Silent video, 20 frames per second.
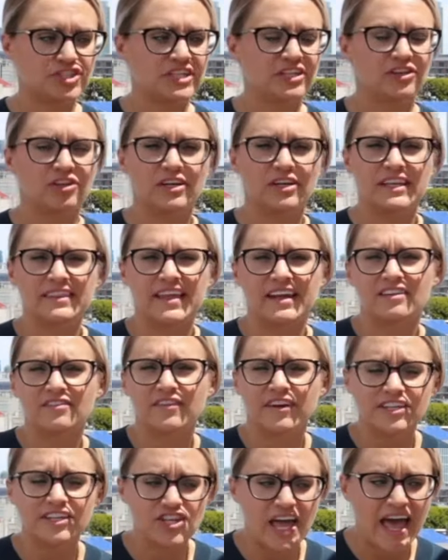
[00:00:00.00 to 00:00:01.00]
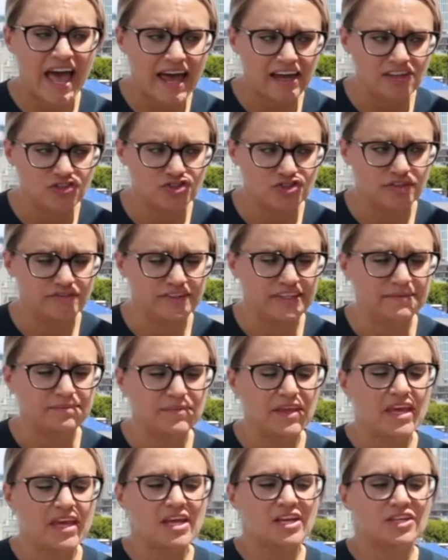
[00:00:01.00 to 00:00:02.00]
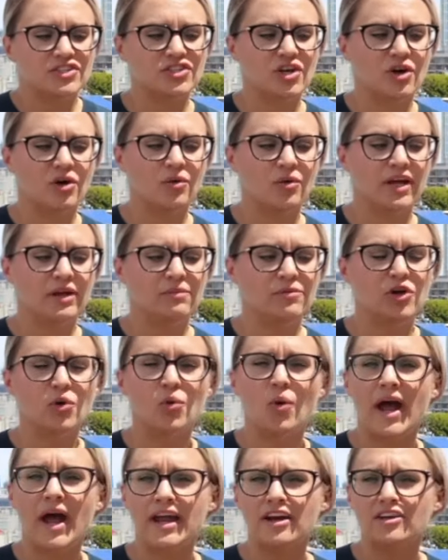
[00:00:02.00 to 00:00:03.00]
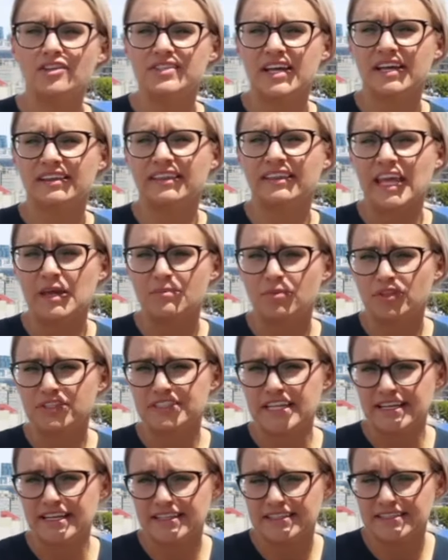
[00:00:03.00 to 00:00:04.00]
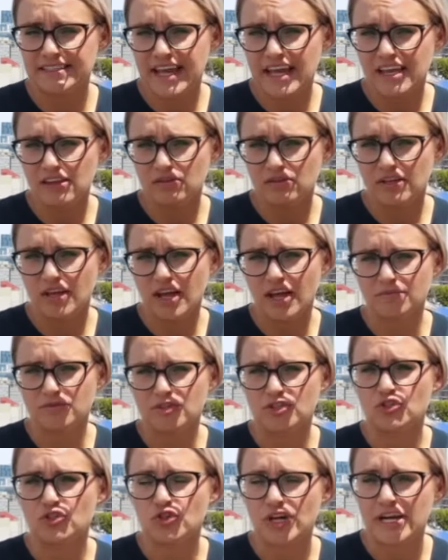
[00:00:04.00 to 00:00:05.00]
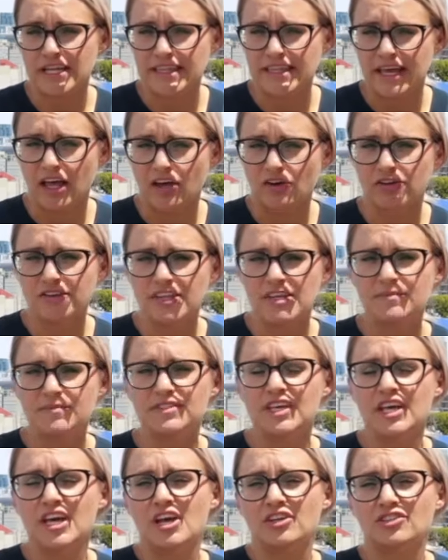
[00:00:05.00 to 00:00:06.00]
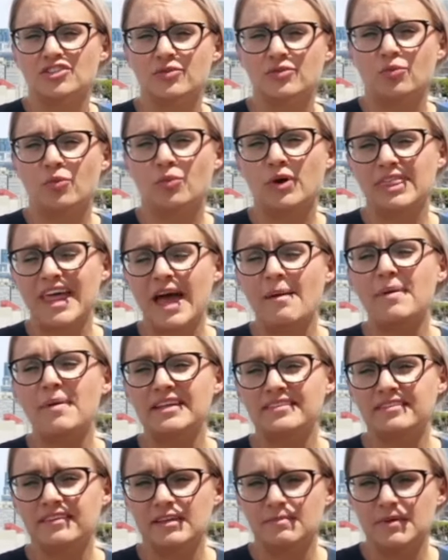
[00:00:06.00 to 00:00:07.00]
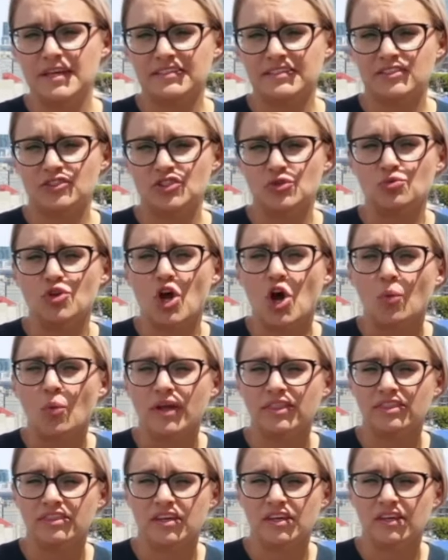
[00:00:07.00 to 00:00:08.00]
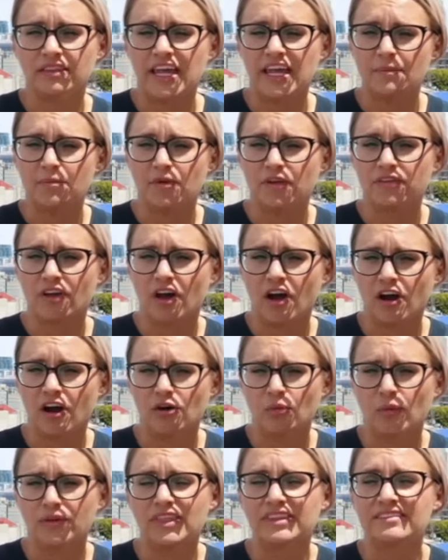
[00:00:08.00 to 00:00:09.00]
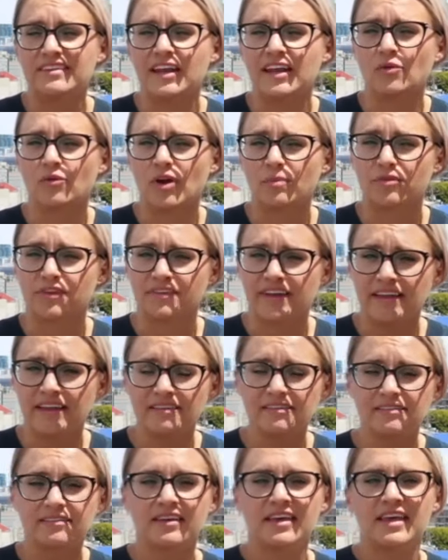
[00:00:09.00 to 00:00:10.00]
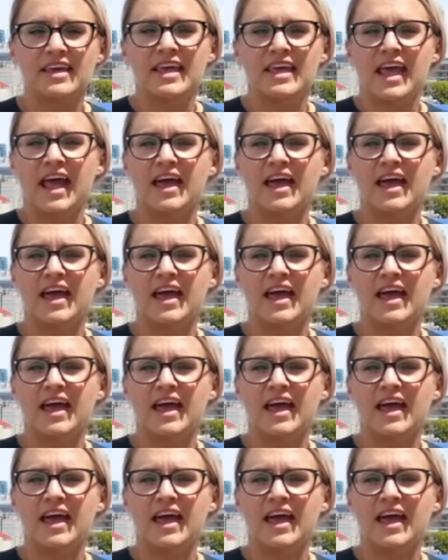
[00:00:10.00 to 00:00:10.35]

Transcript: learning that is very task-driven. So it requires a labeled data set to train the algorithms. So what that basically means is you know what the labels are, what the data represents. And